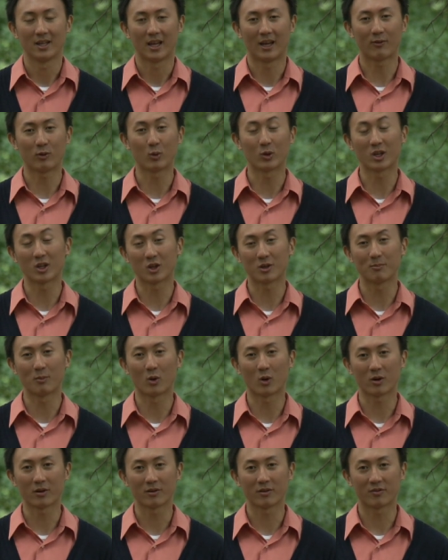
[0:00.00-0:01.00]
If you want to learn
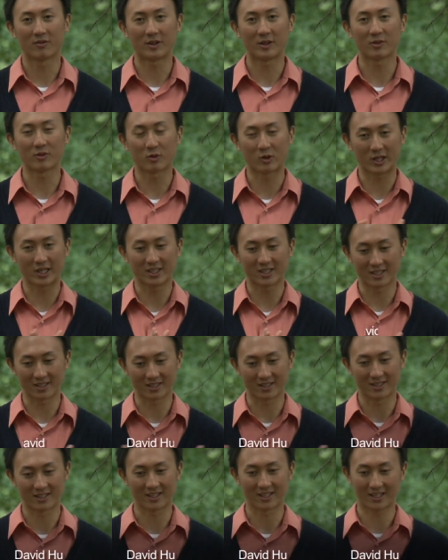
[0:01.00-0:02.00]
more, feel free
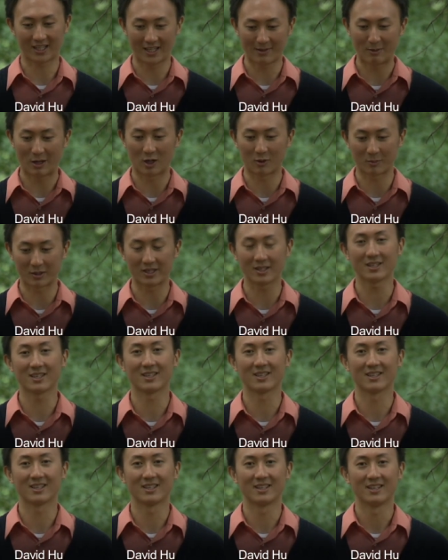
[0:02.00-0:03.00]
to email me
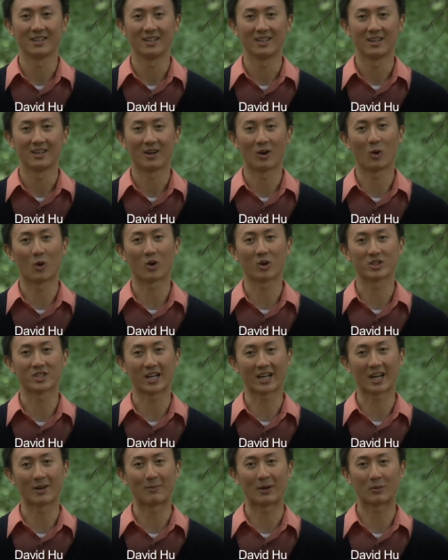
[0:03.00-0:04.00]
or
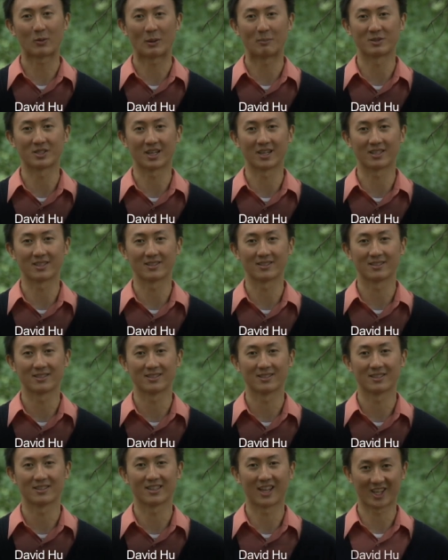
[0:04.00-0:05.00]
check out my website.
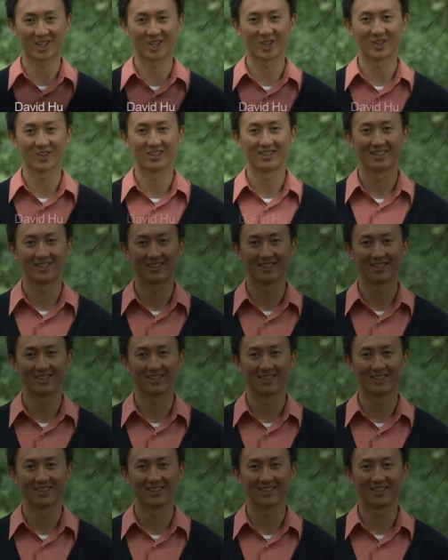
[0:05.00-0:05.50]
Thank you.